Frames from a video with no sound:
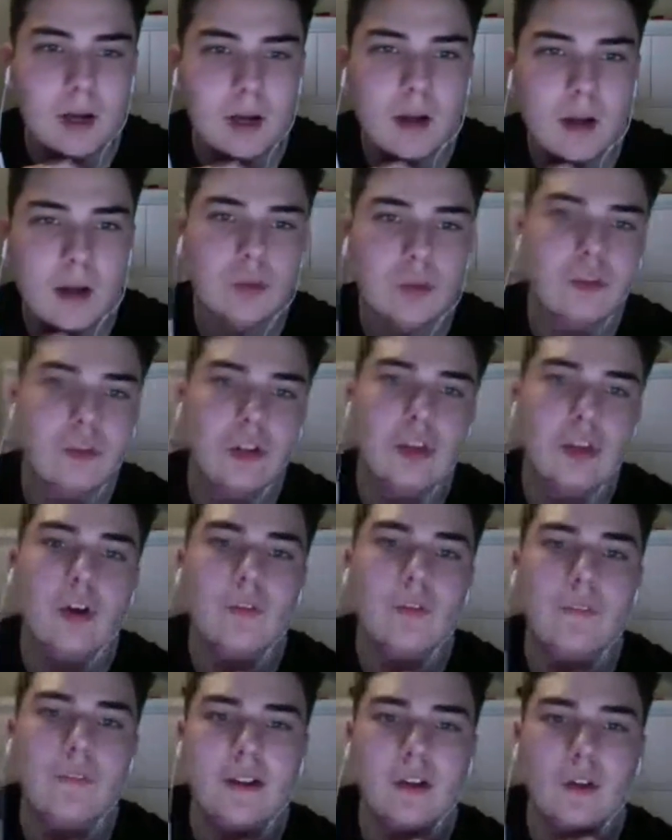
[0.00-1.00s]
Do you not
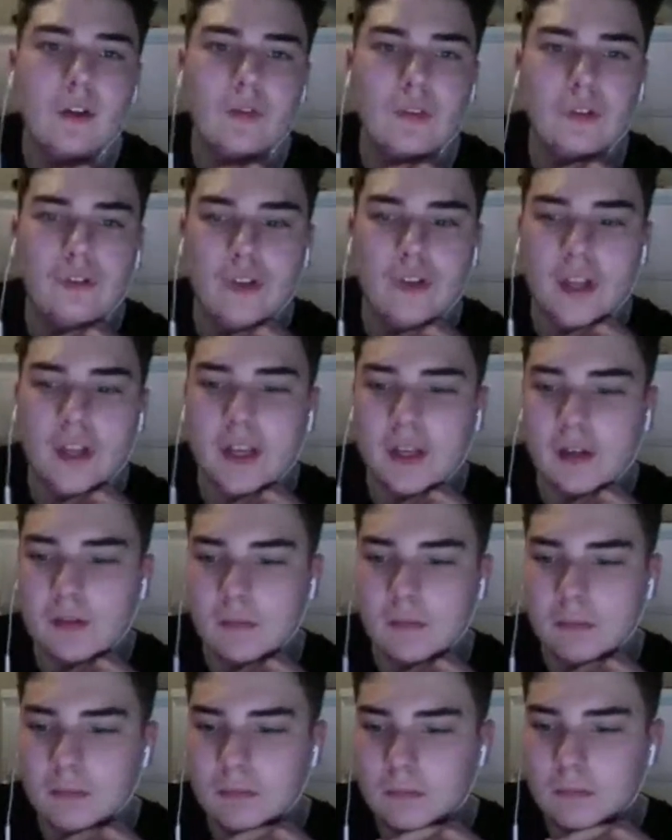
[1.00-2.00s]
think Loftus-Cheek
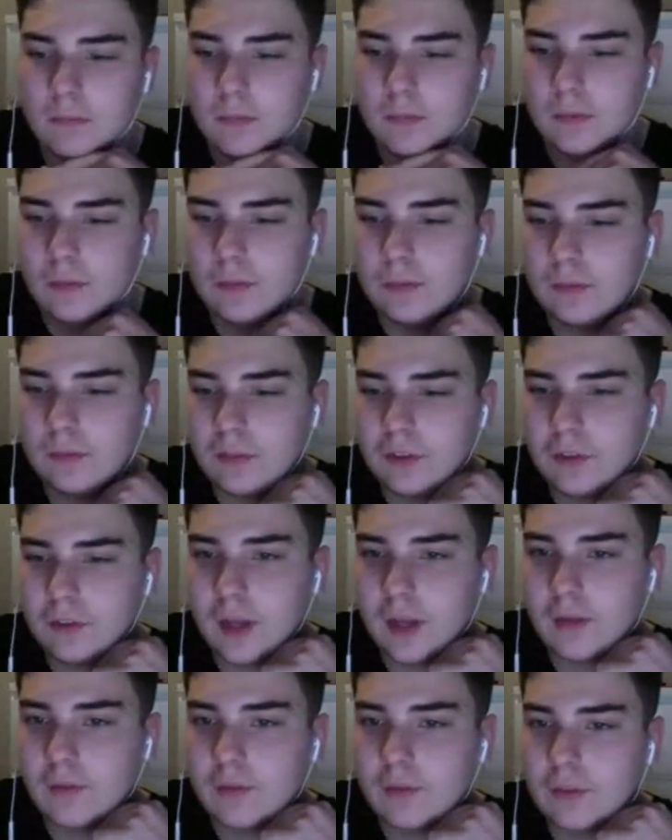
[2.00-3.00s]

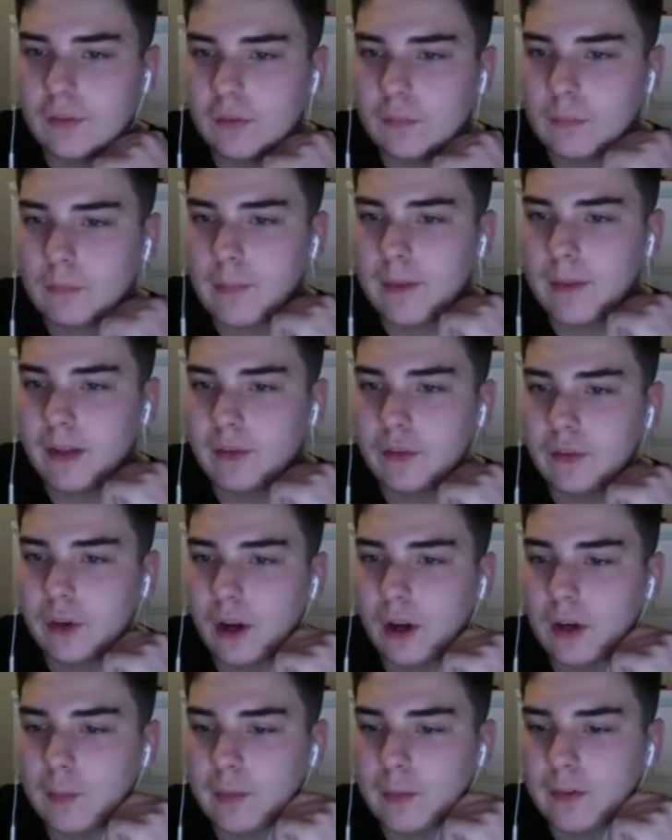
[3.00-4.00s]
deserves maybe a start in the
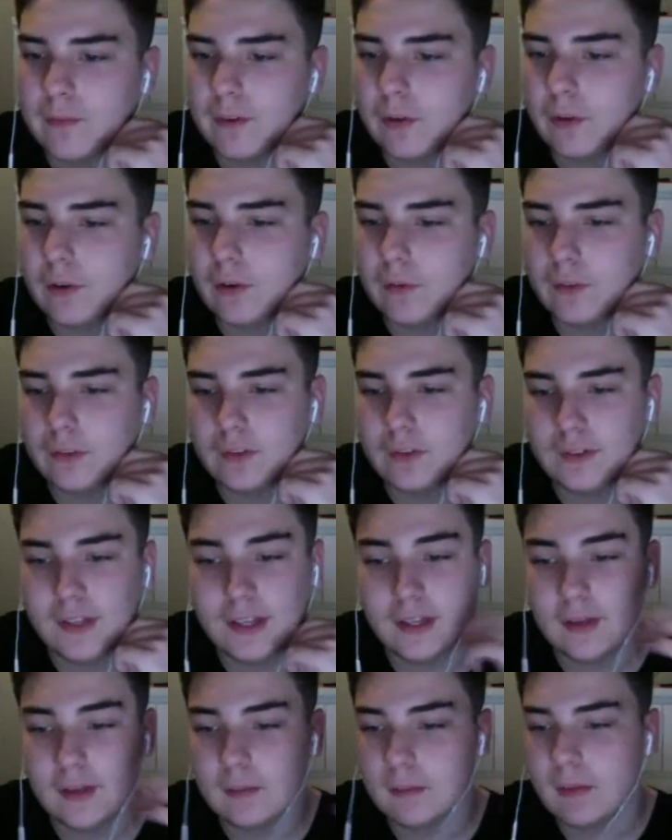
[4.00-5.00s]
midfield? Obviously,
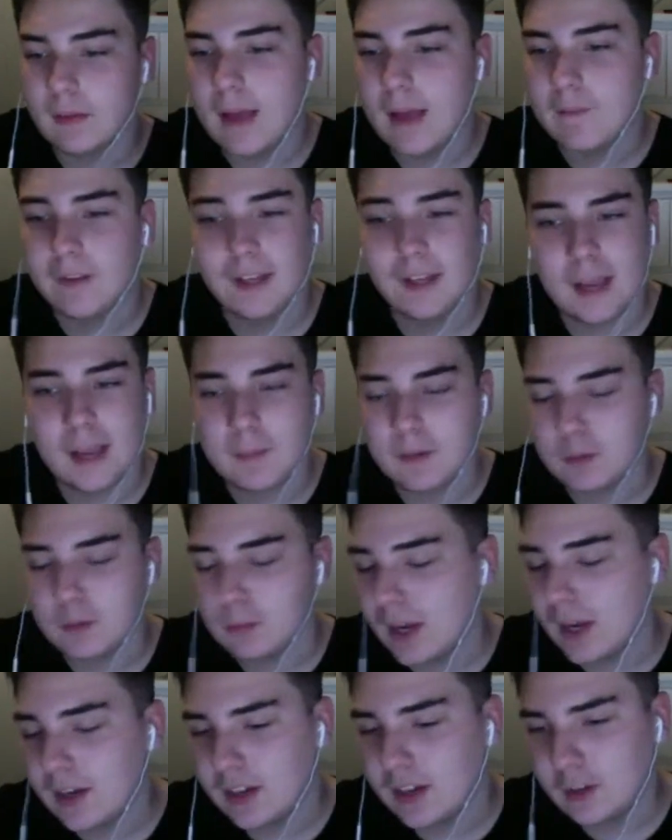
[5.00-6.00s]
every game he's played,
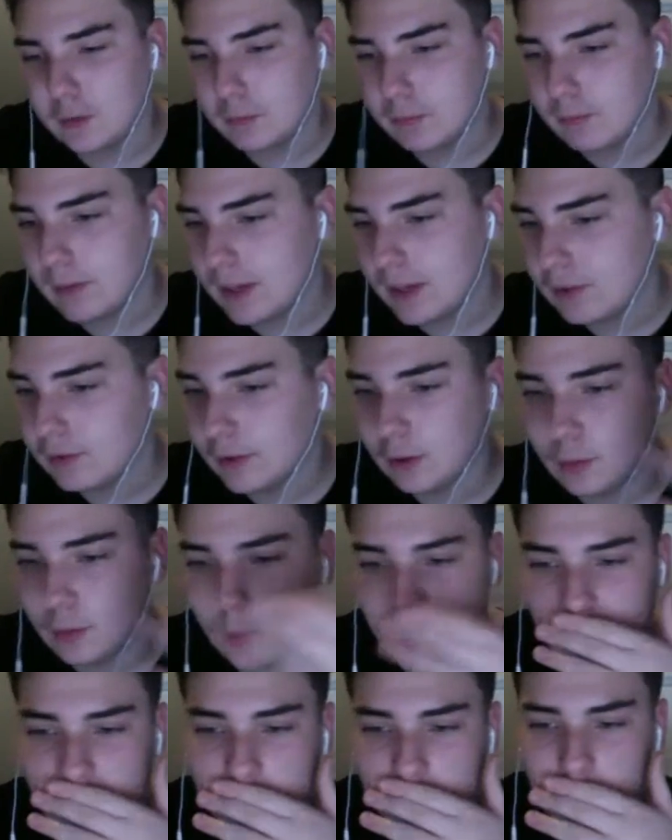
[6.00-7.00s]
he's looked quality.
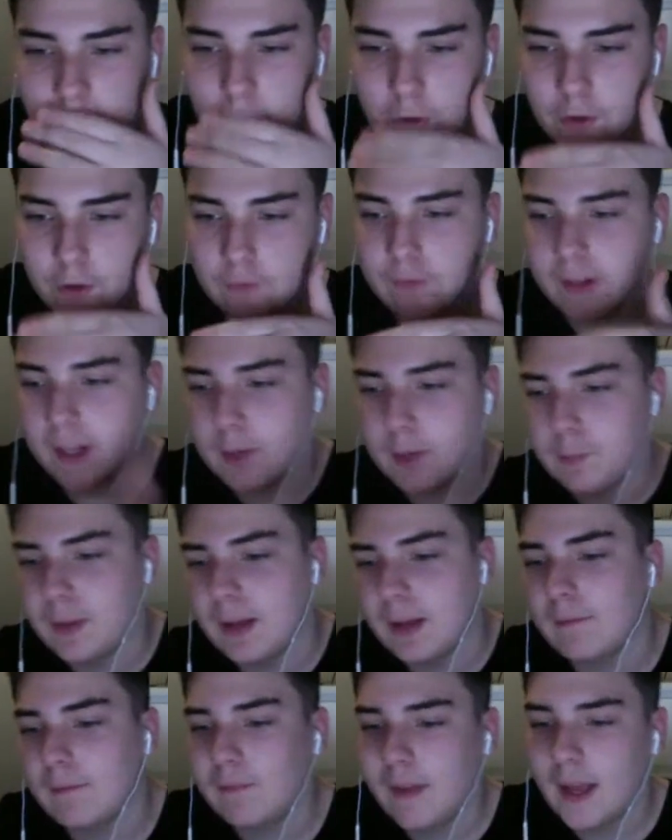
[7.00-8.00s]
Do you think it'd be
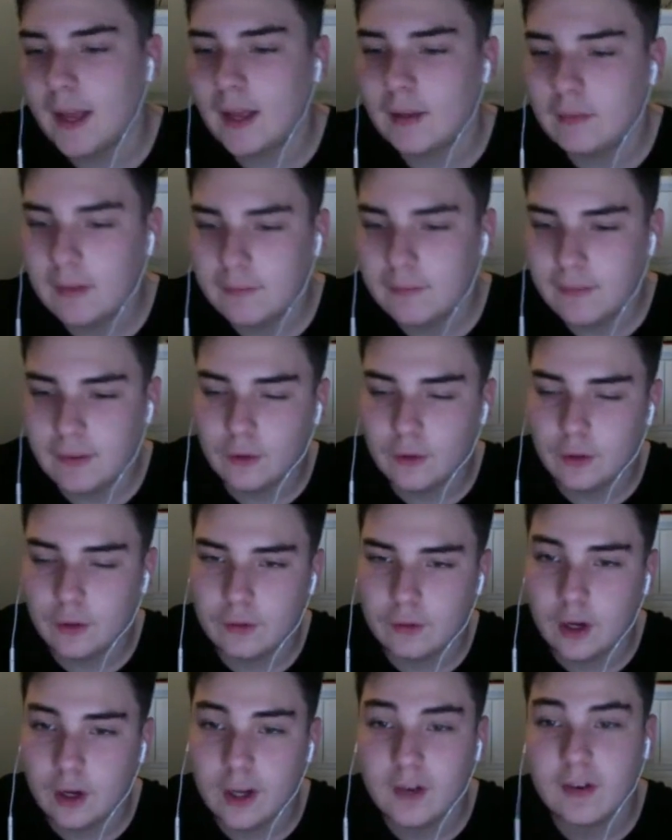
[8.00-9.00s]
unfair if he's not
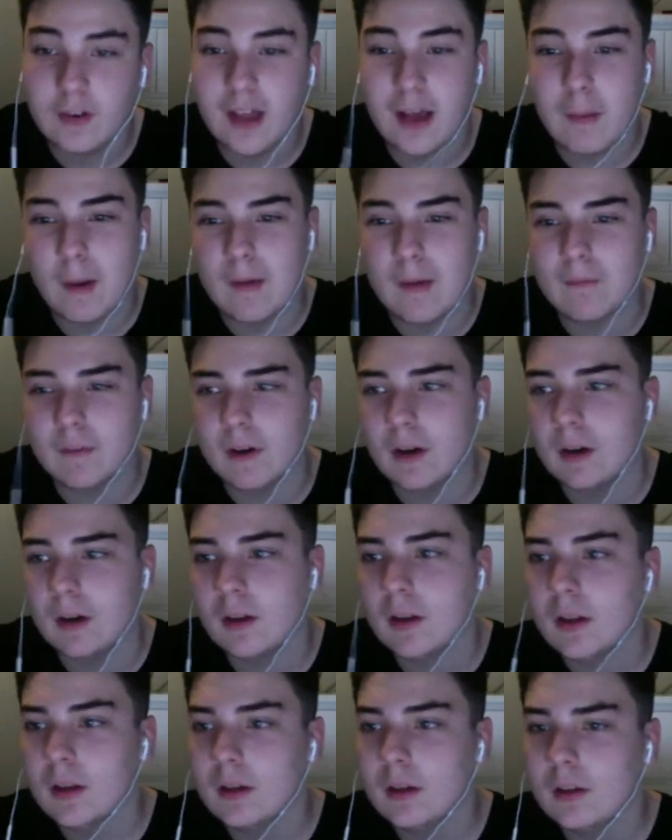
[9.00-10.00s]
started? However,
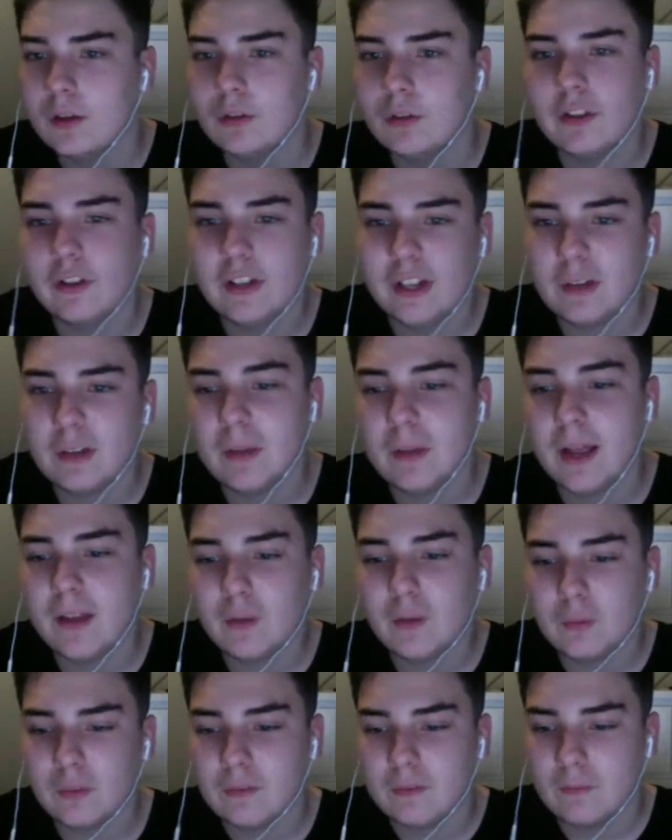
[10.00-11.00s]
you do need players
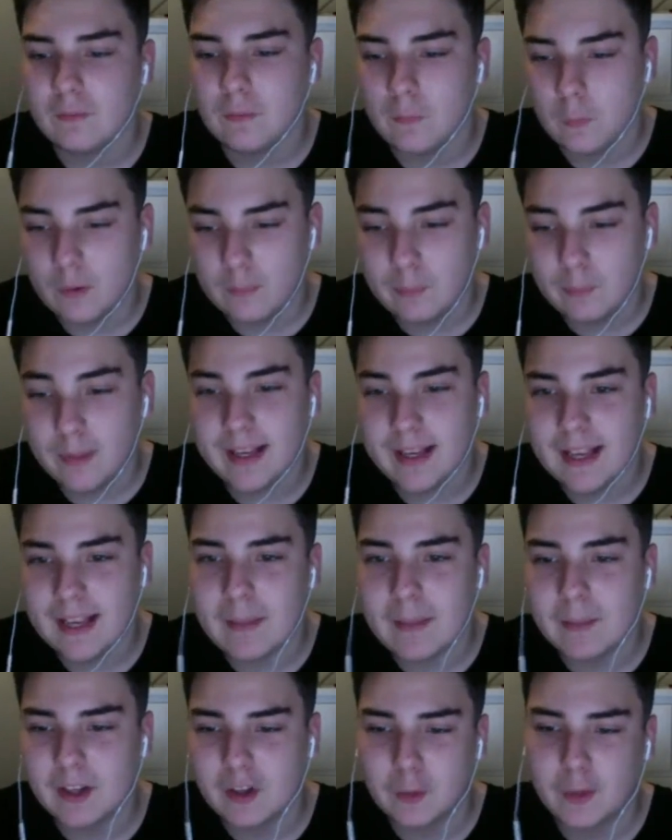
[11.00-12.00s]
with big game
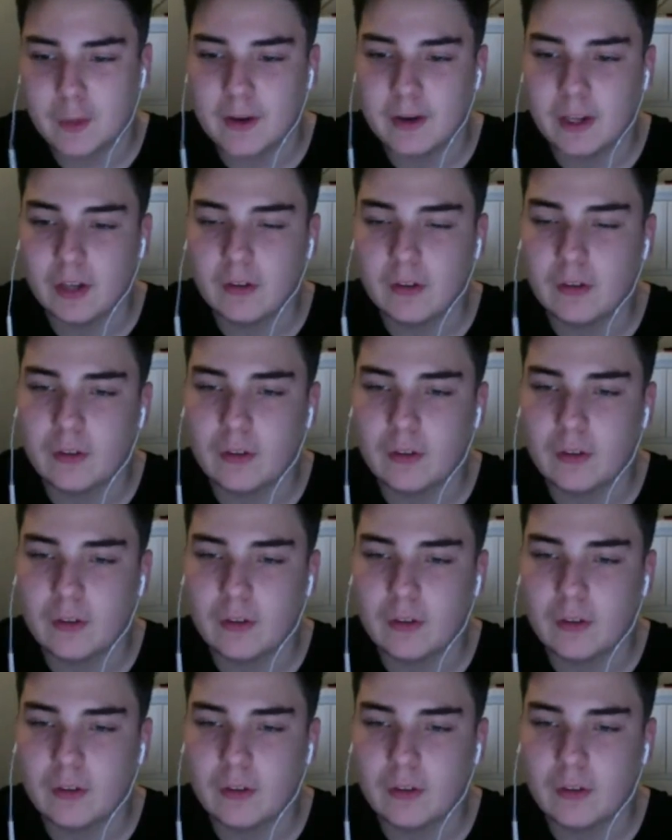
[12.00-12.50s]
experience.